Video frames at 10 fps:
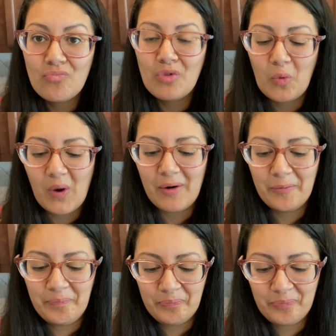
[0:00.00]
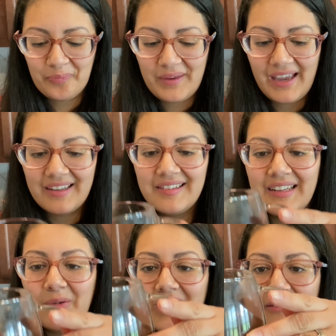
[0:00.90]
Wow, I can see
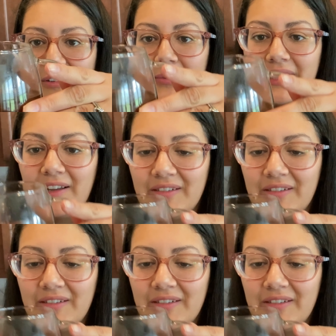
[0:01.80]
why everyone loves